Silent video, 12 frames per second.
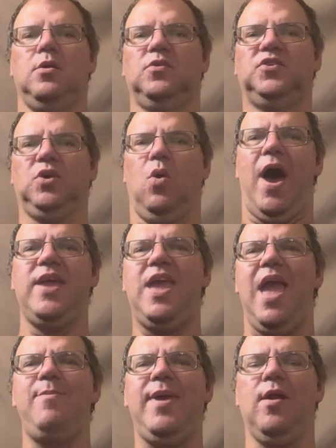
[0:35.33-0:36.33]
So I
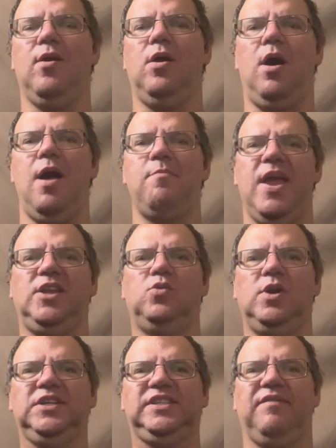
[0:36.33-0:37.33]
came here on May
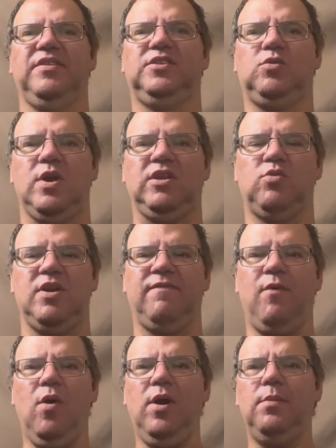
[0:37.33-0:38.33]
27th,
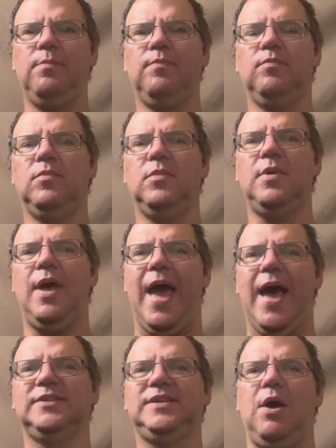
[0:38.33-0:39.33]
2024,
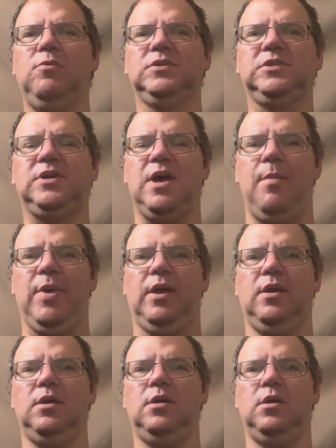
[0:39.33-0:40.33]
as I was
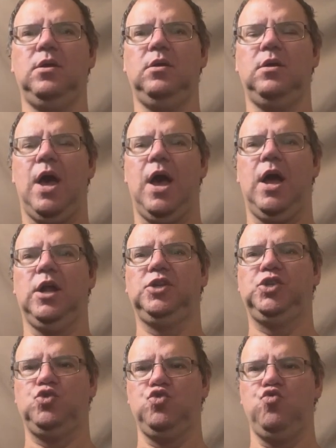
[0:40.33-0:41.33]
coming
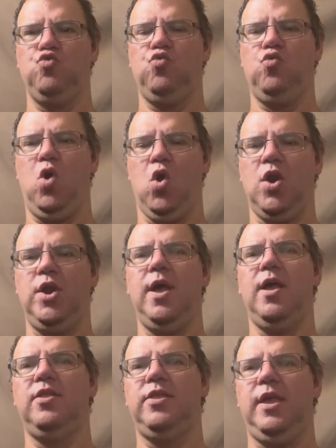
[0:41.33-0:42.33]
toward
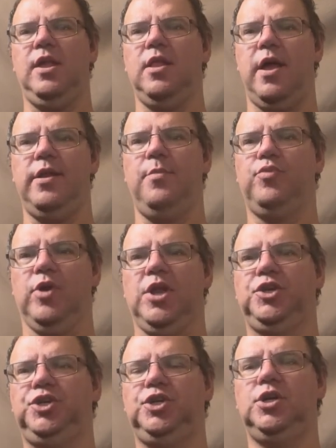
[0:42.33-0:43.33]
the London
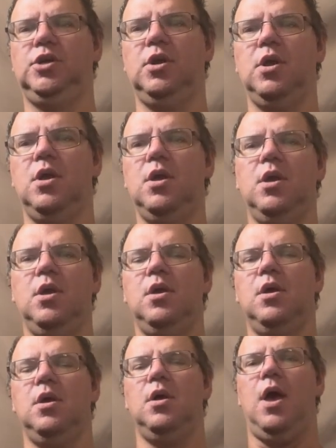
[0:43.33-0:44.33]
Bridge,
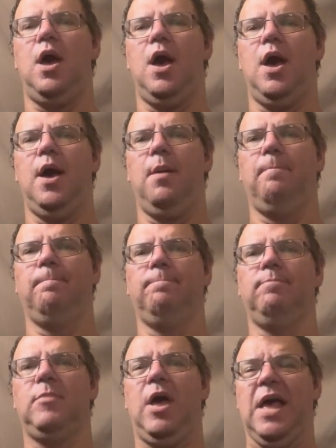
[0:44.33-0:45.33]

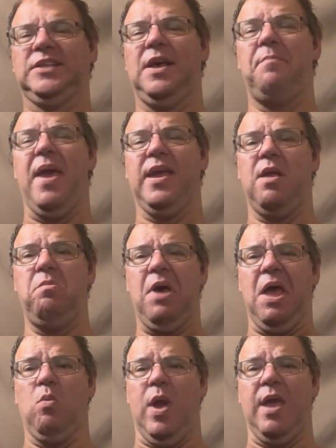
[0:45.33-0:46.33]
as I'm making
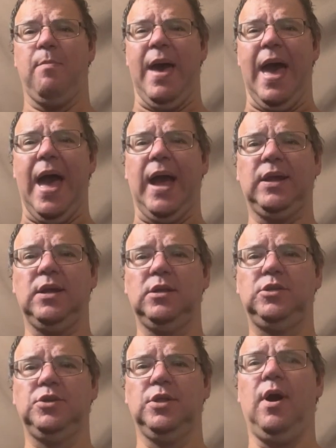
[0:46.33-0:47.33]
my way back
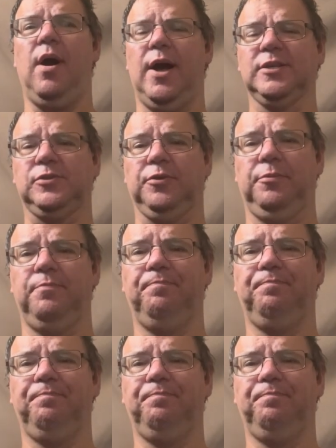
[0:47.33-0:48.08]
to the hostel.